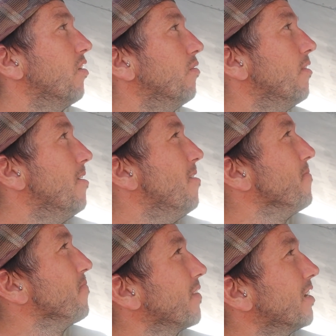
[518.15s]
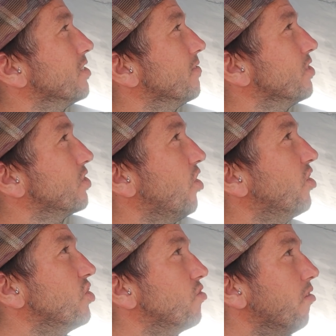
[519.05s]
of, because I've just gone
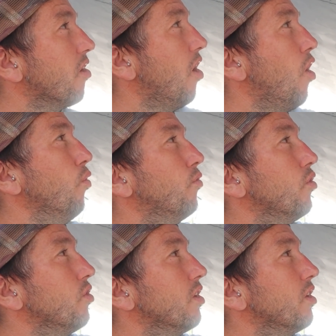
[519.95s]
and drilled a hole through